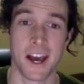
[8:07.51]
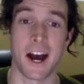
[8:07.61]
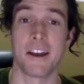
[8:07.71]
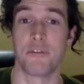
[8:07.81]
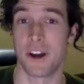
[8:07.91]

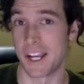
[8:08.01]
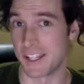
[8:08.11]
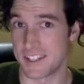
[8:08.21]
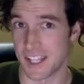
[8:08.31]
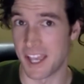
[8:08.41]
I find
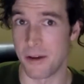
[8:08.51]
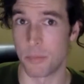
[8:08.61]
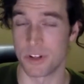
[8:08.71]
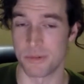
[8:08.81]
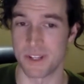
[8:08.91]
at least I
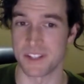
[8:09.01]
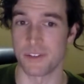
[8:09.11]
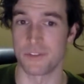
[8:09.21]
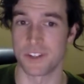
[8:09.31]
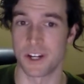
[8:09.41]
can't push
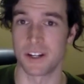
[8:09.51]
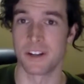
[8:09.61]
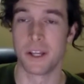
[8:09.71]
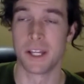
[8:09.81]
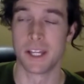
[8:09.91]
myself as hard.